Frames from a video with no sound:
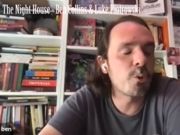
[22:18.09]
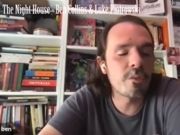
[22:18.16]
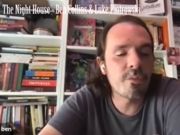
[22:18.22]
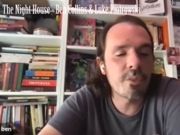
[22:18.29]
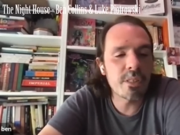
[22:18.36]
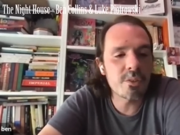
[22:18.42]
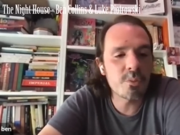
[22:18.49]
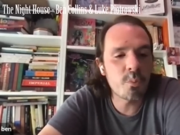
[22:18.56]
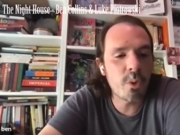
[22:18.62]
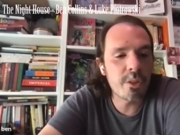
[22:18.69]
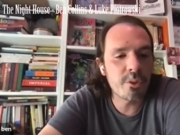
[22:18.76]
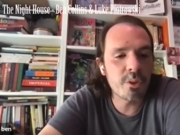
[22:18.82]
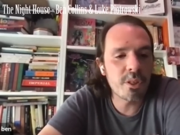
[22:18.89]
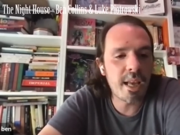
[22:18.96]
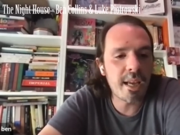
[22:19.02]
But to me,
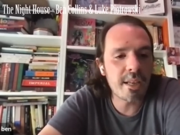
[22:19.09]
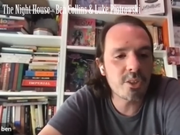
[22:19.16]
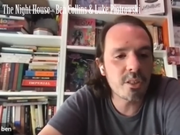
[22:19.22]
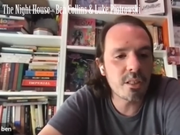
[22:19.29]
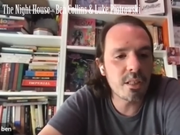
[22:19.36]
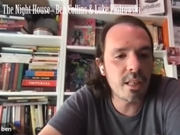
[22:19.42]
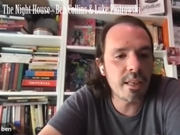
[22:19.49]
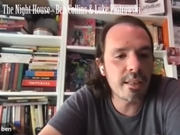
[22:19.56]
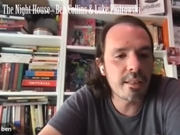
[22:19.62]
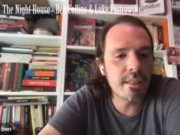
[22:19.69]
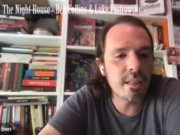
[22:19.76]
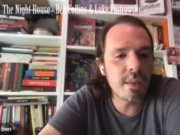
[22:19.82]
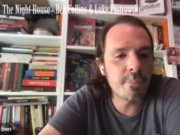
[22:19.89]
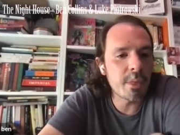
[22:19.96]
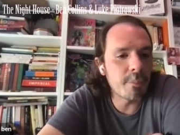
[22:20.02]
part of this would
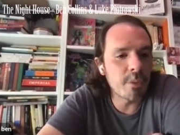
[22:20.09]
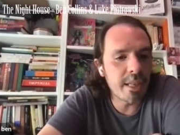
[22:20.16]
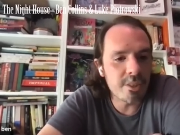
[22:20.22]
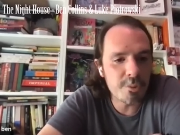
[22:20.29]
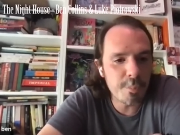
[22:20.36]
just be implying